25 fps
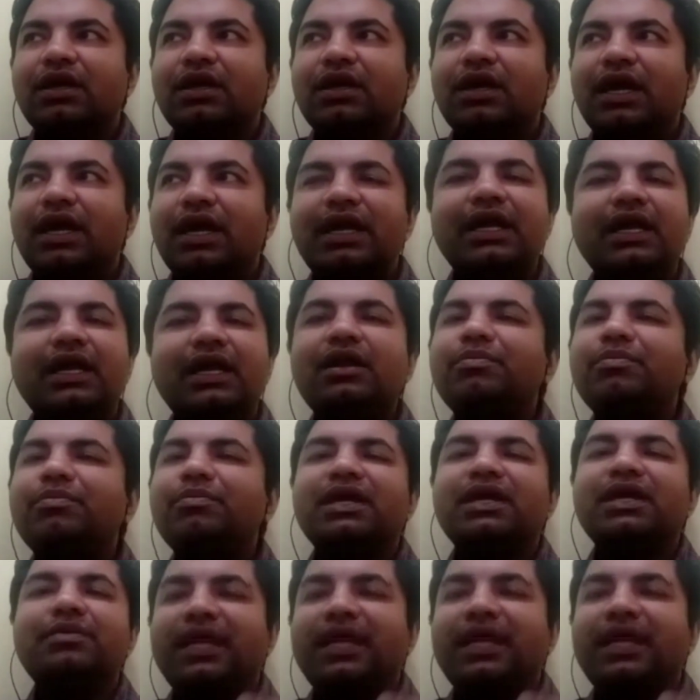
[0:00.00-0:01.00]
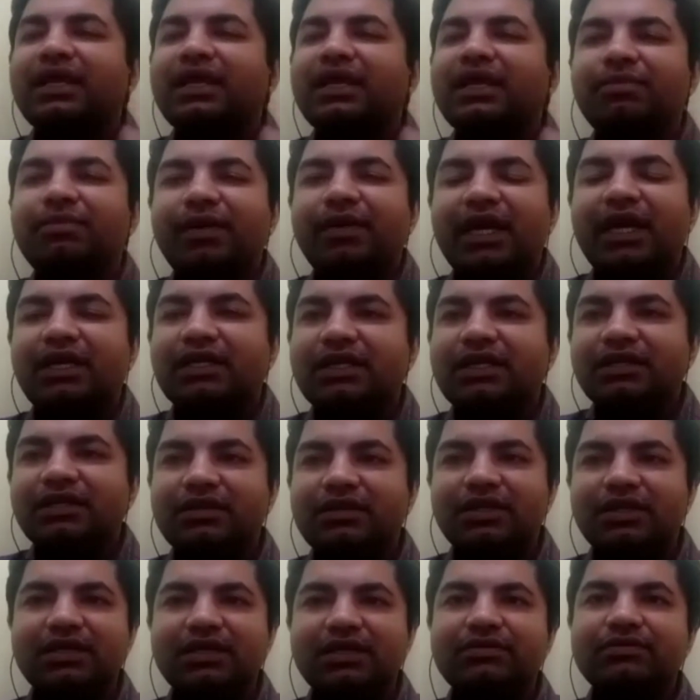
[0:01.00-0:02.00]
it will become a regular pattern in
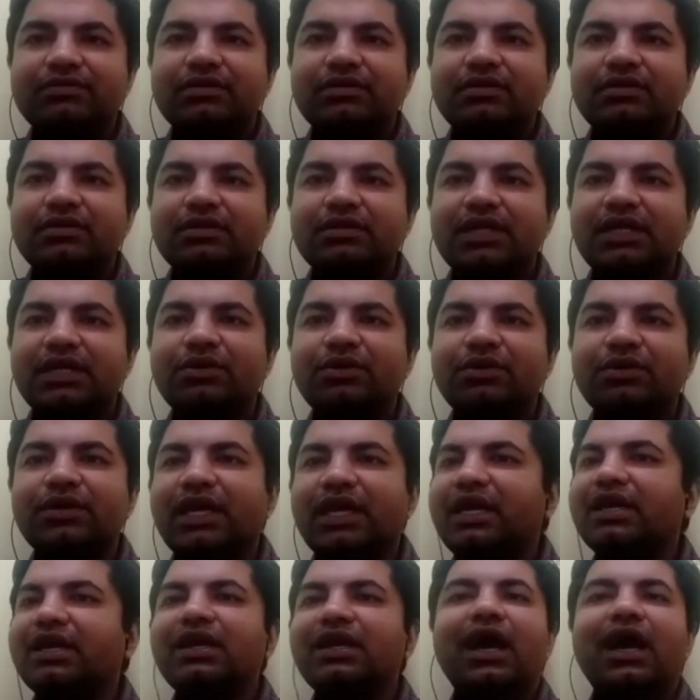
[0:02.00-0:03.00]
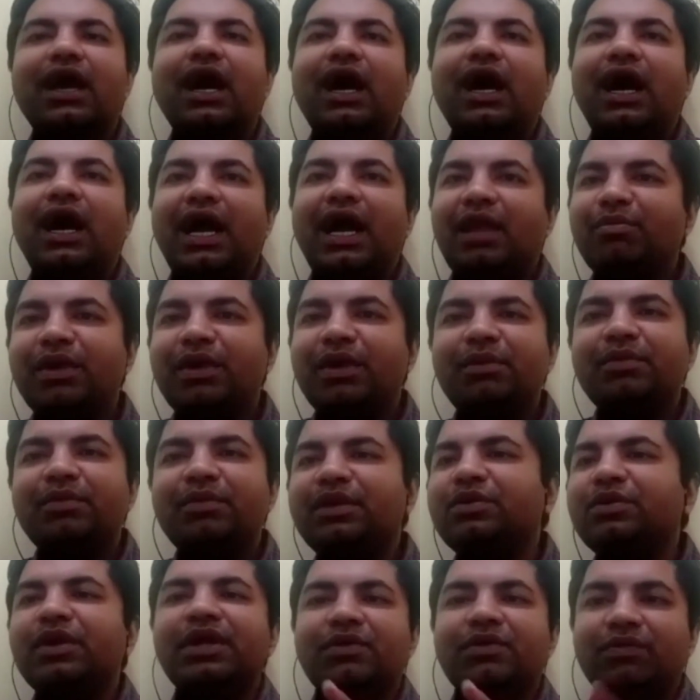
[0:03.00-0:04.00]
you. That, okay, I might be
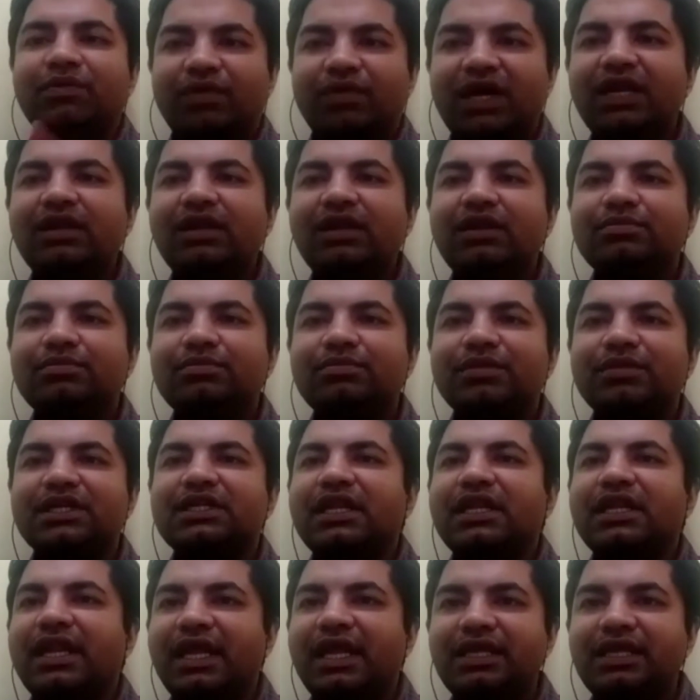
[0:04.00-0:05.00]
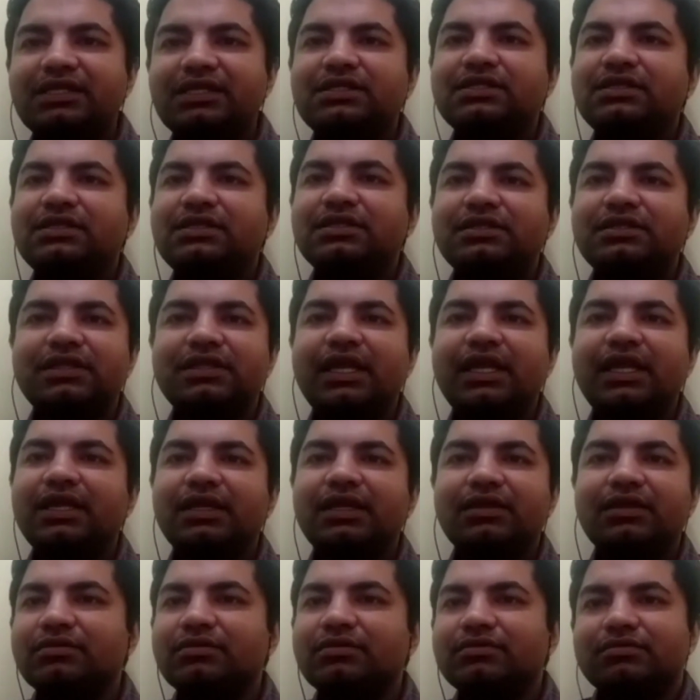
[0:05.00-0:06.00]
knowing one, but the next
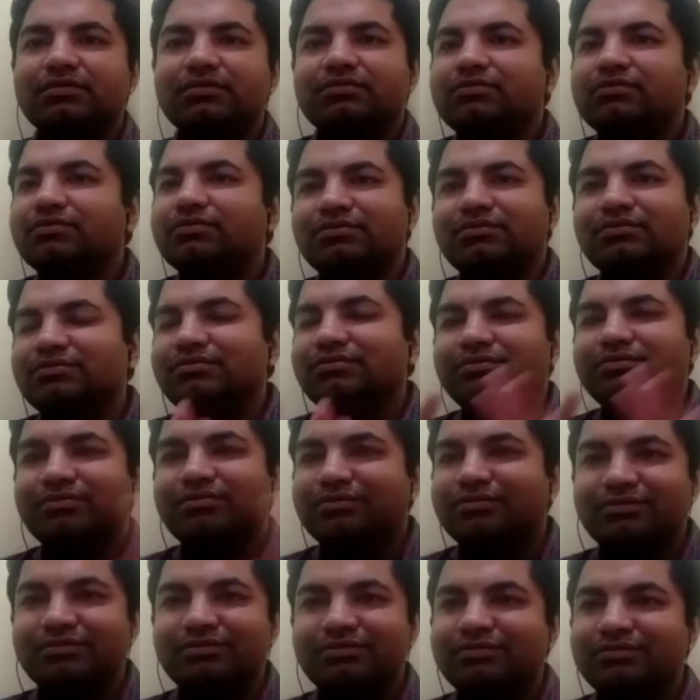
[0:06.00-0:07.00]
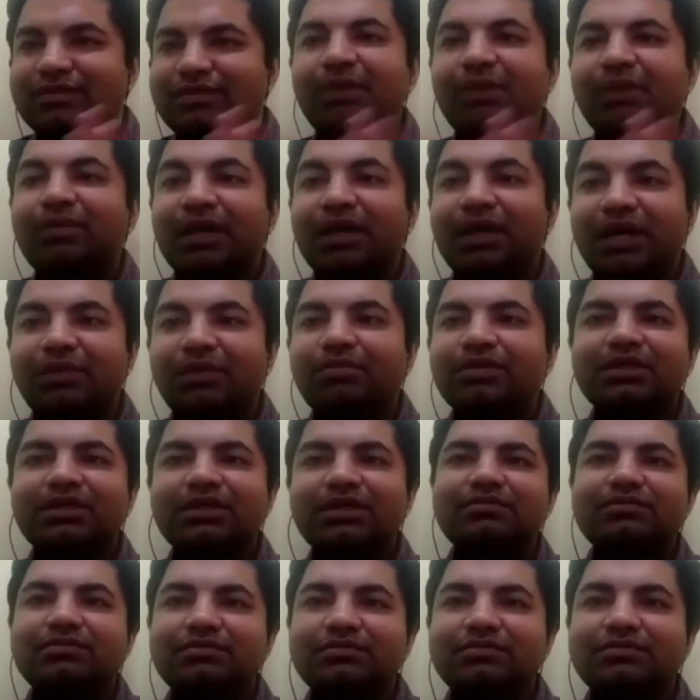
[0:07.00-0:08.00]
thing, I'm dumb.
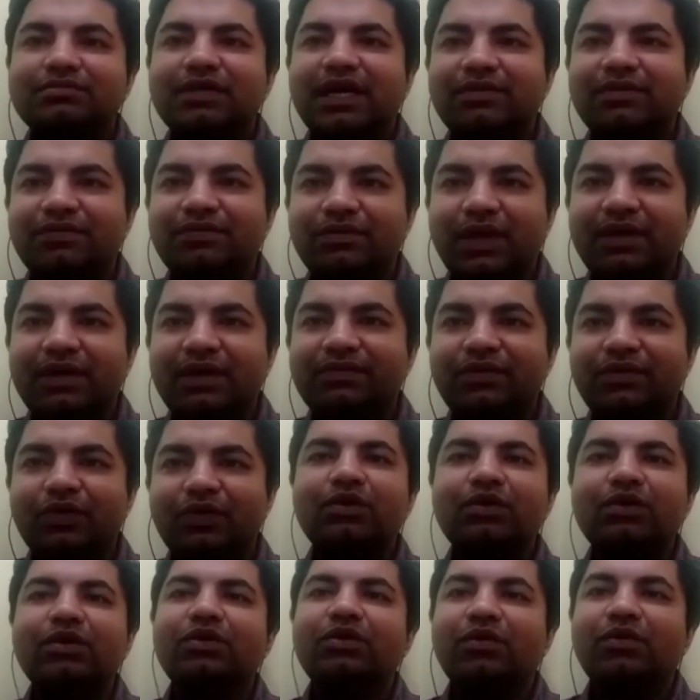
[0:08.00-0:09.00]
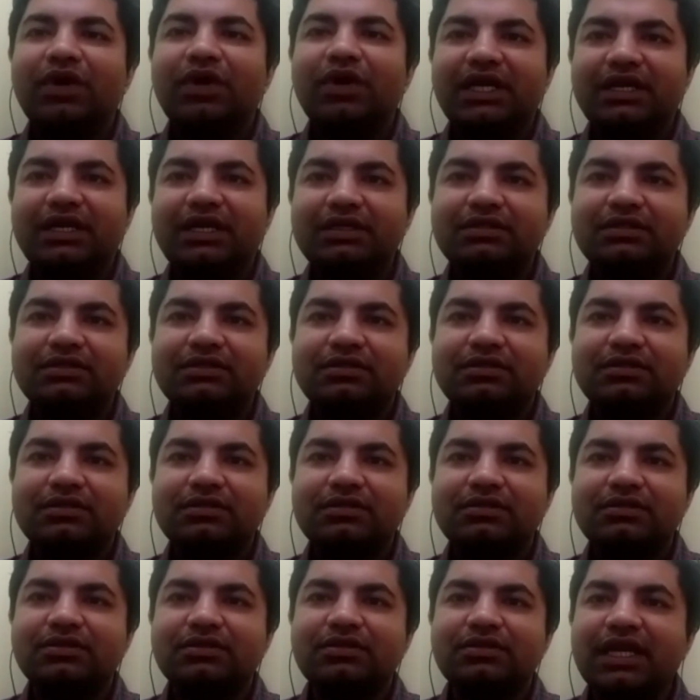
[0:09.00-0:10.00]
I have no clue what it
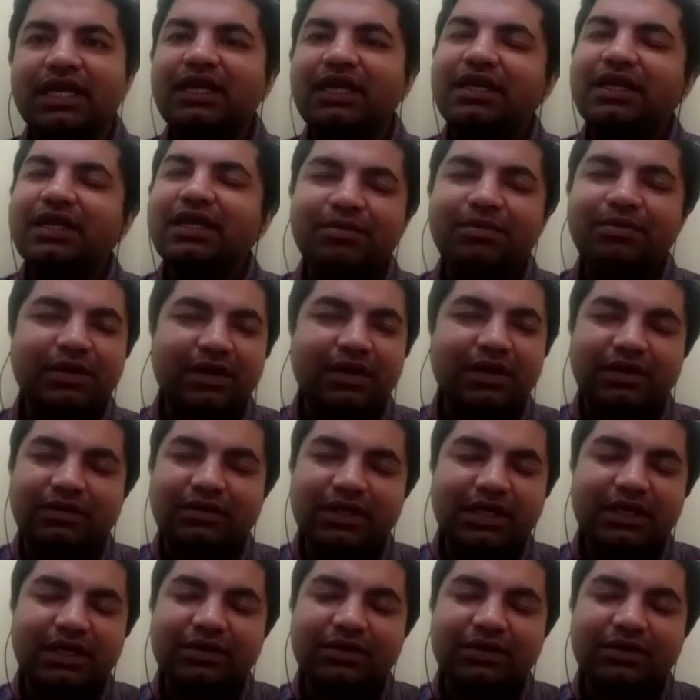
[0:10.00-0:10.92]
is. So that will keep you grounded.